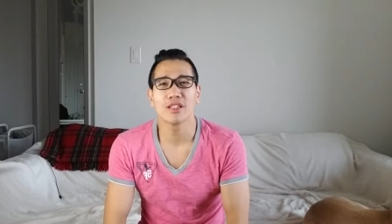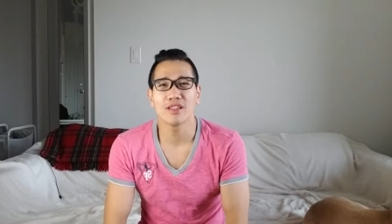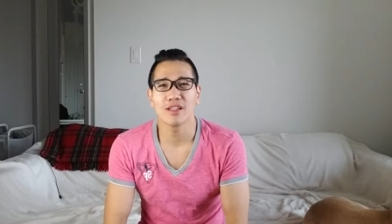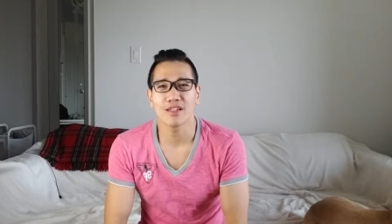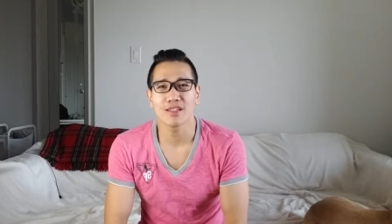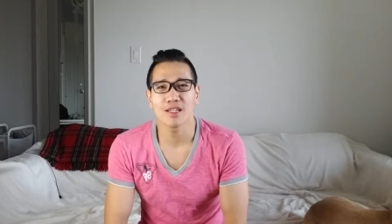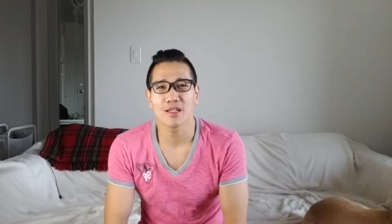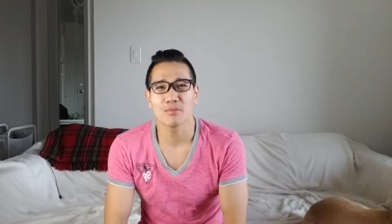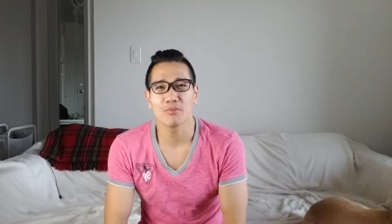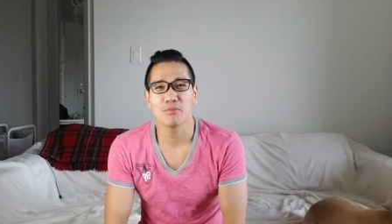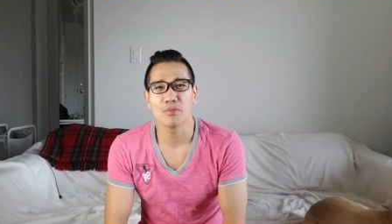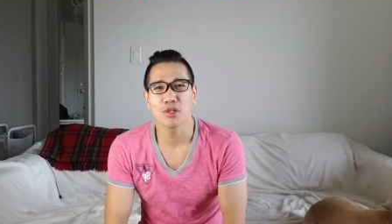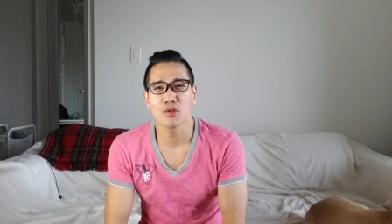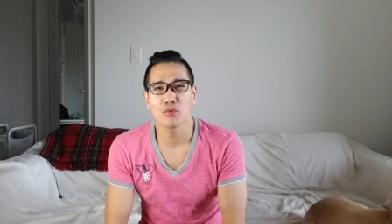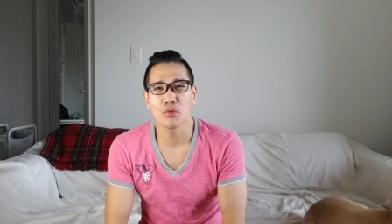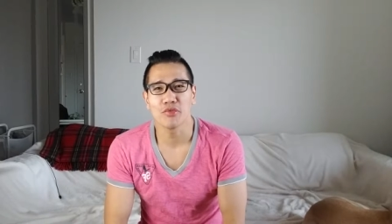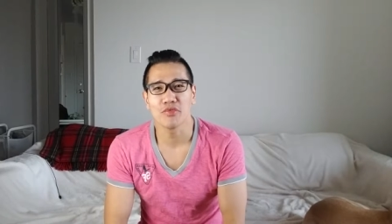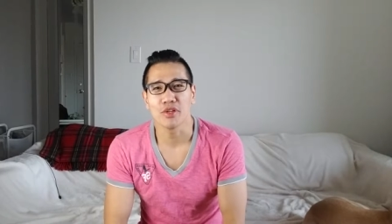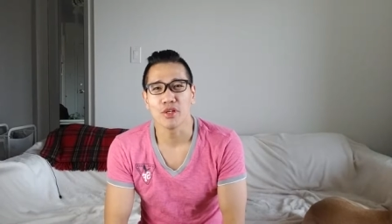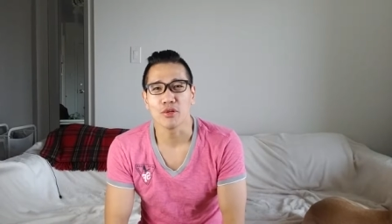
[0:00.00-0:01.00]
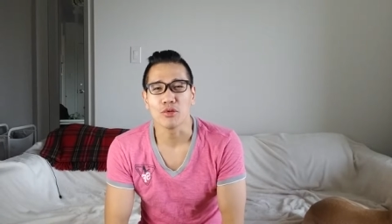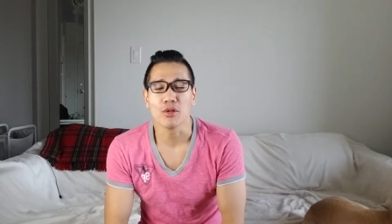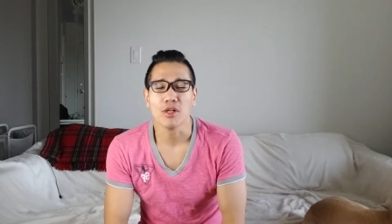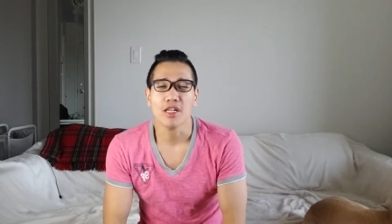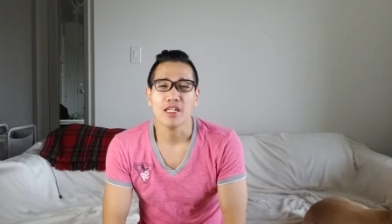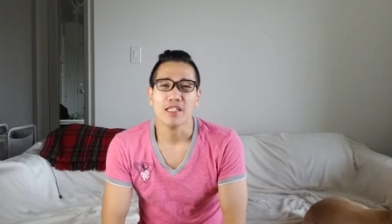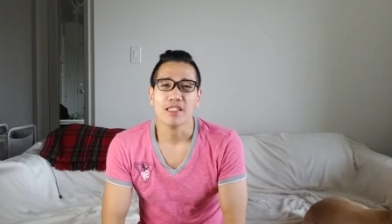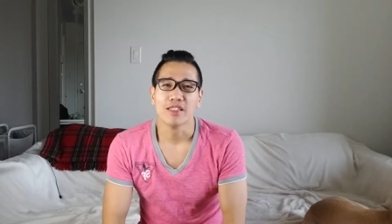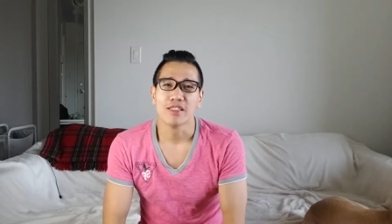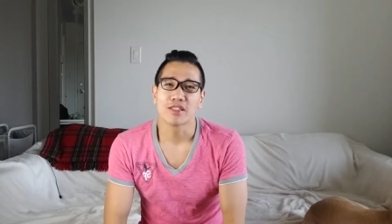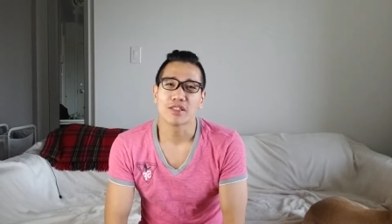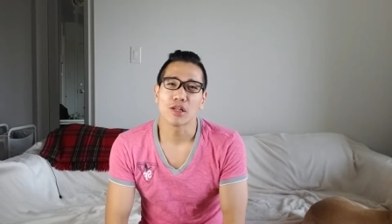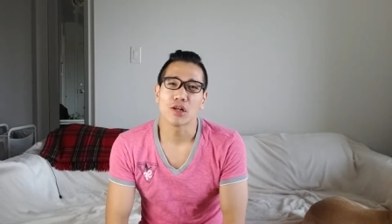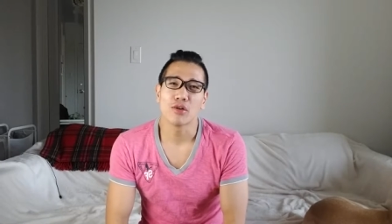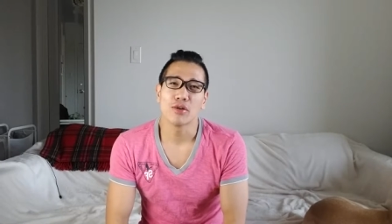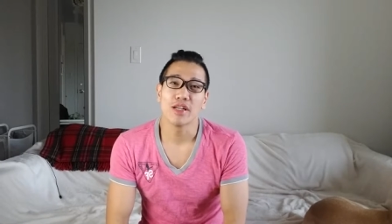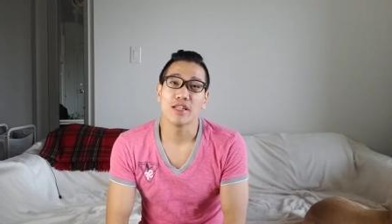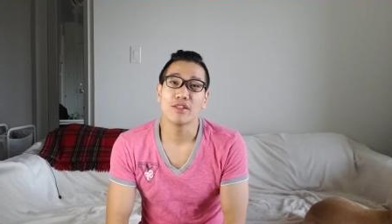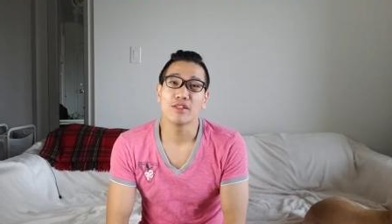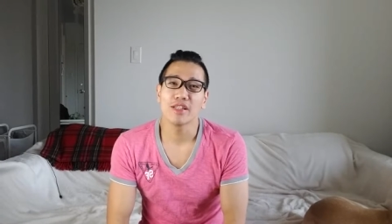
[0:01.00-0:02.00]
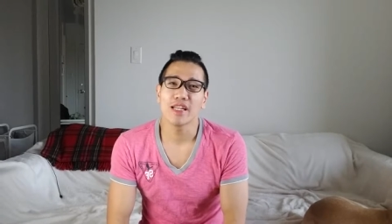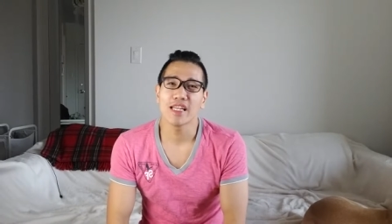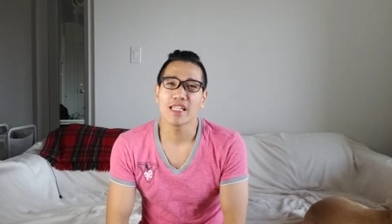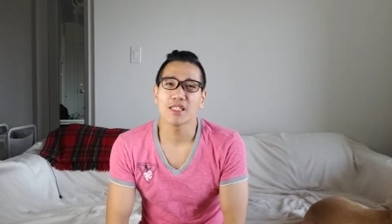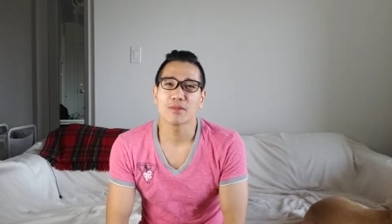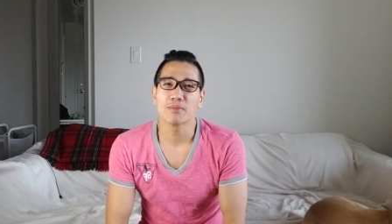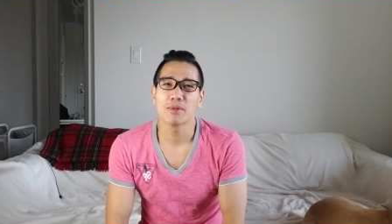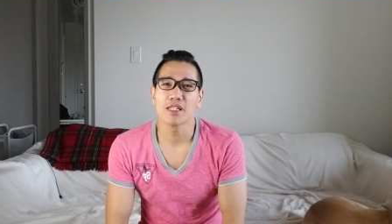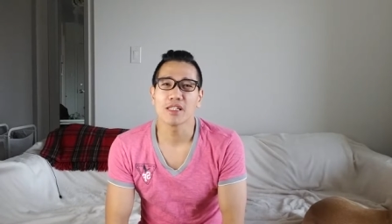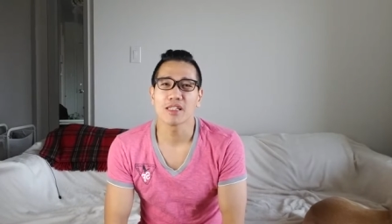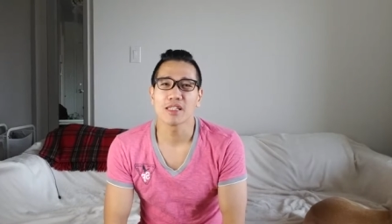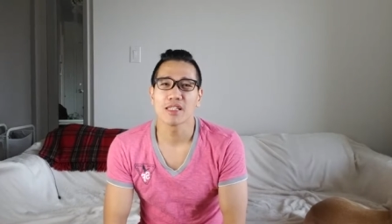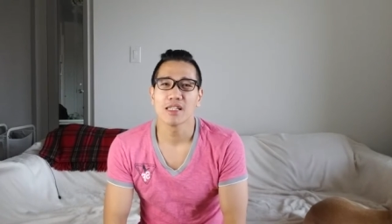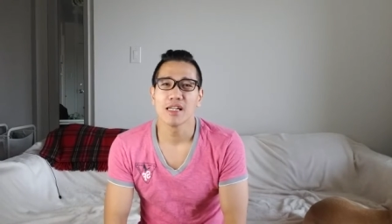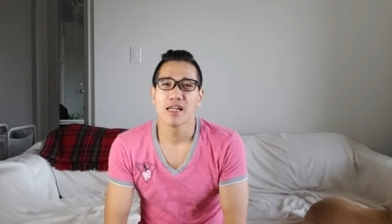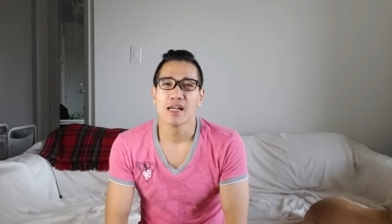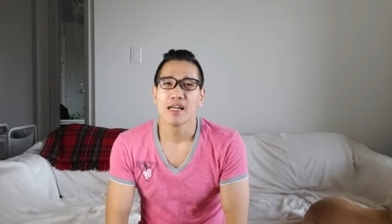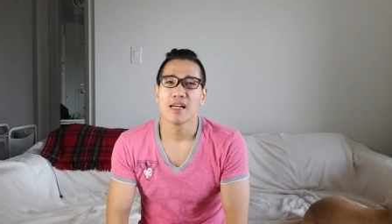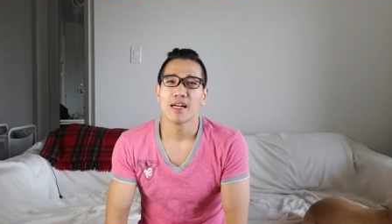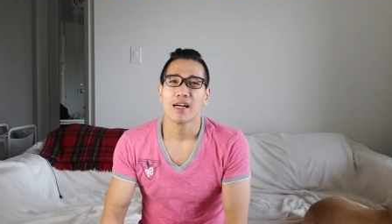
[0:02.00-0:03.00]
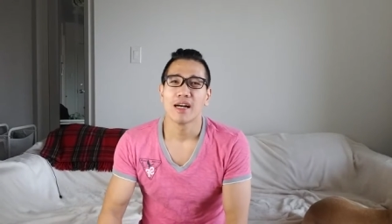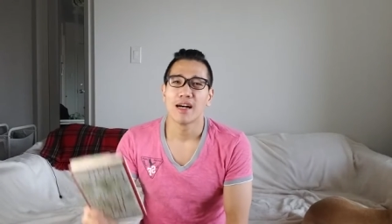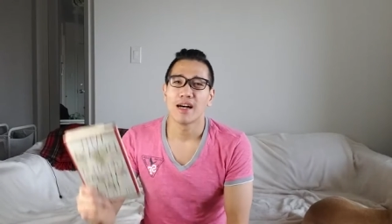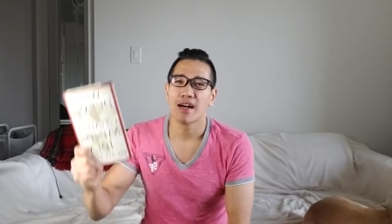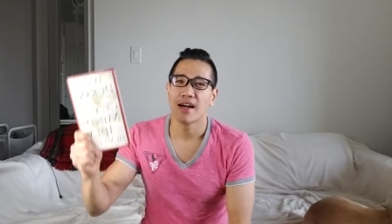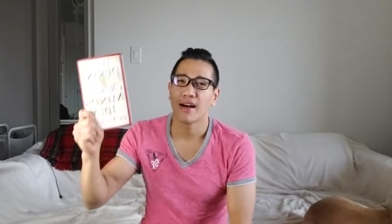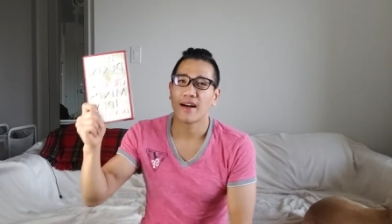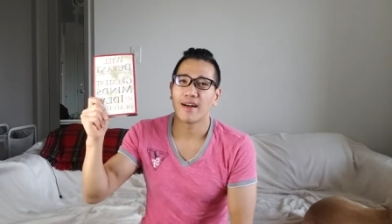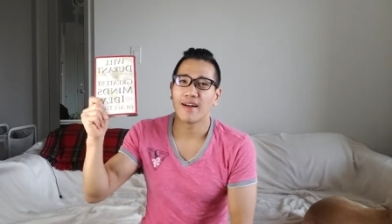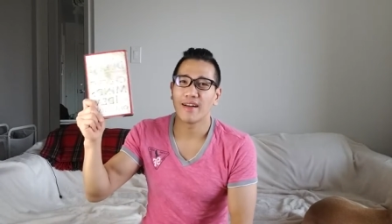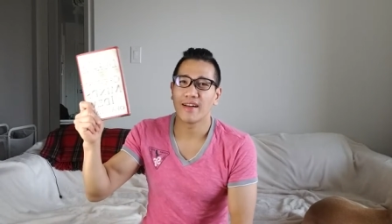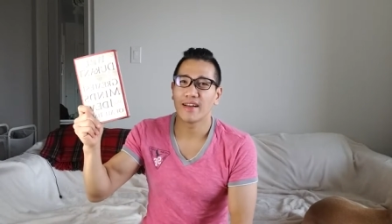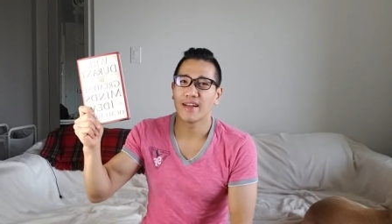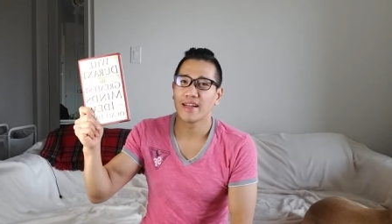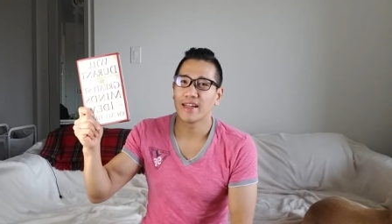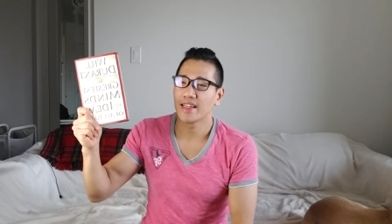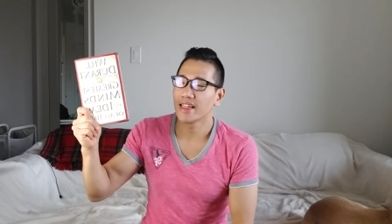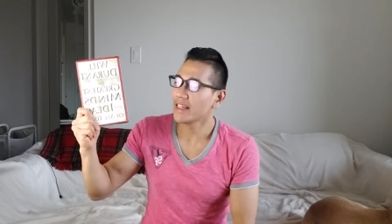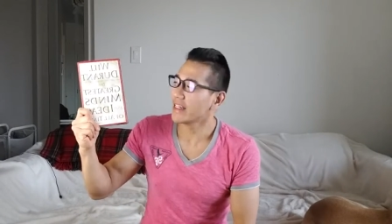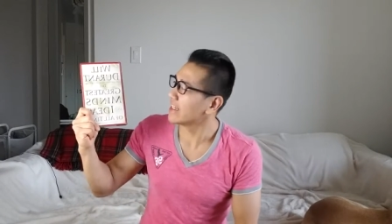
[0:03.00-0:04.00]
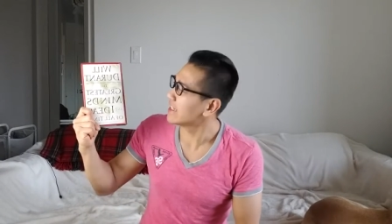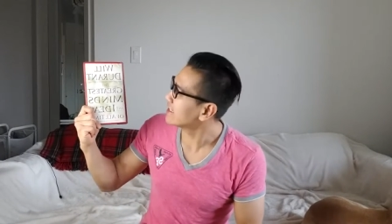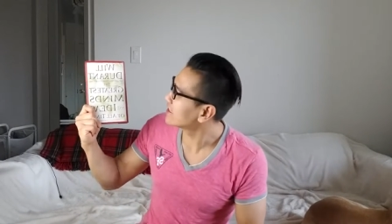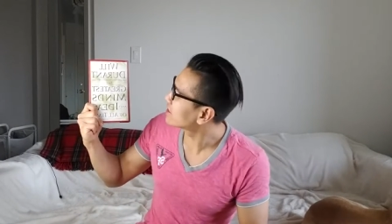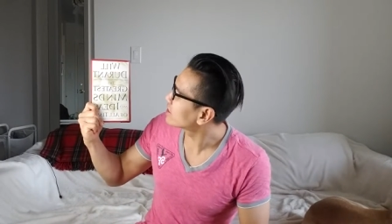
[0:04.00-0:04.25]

Nugget Book Review. So in today's book, it's